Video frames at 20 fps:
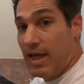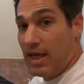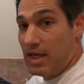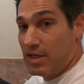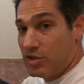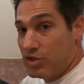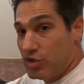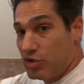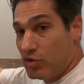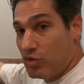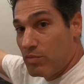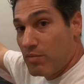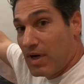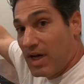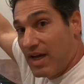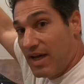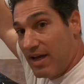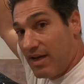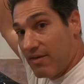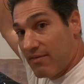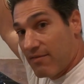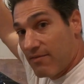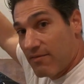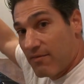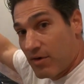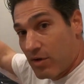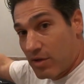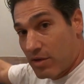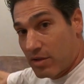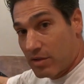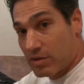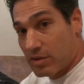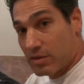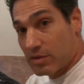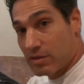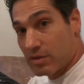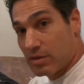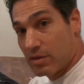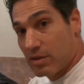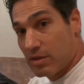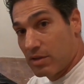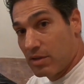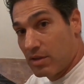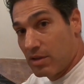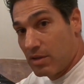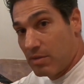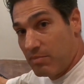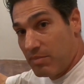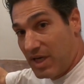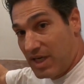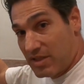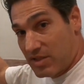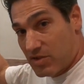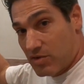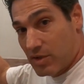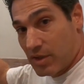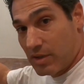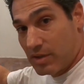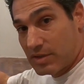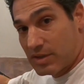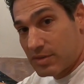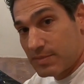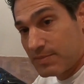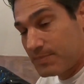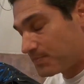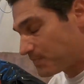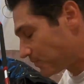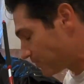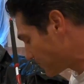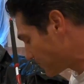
and do my vertical paint strokes.